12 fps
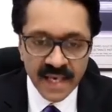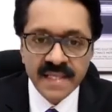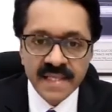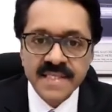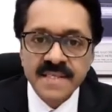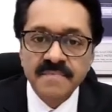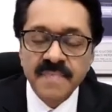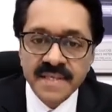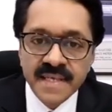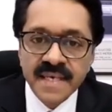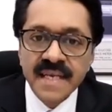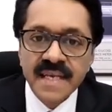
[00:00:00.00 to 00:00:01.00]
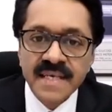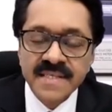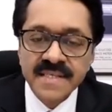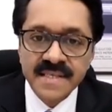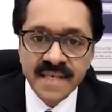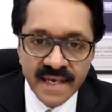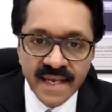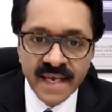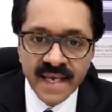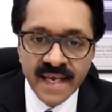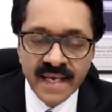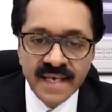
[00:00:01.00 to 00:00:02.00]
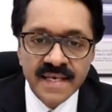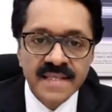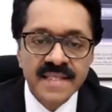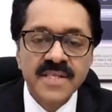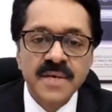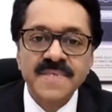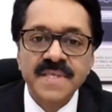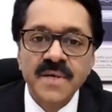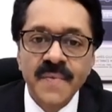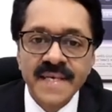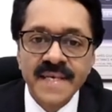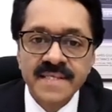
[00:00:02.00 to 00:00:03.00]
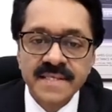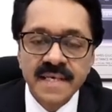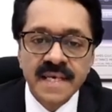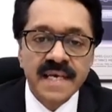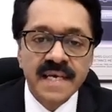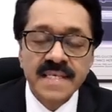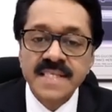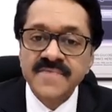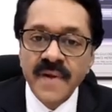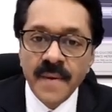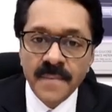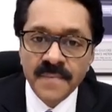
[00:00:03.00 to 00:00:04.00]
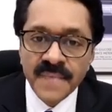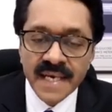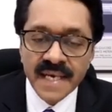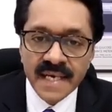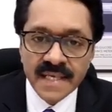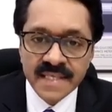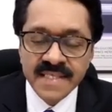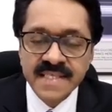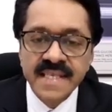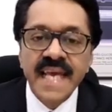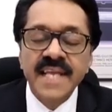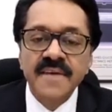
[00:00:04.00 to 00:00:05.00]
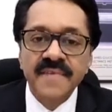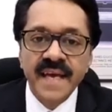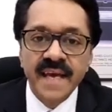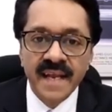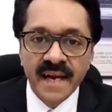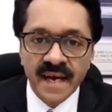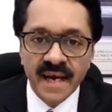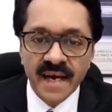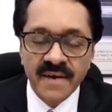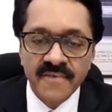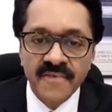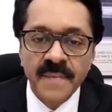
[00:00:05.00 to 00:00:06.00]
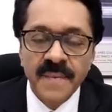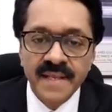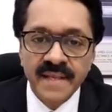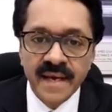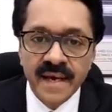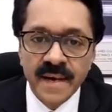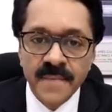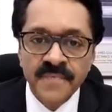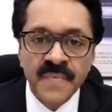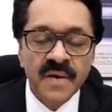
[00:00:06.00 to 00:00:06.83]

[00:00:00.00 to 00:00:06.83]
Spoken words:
And this particular study, this observance is from the state of Kerala, from India,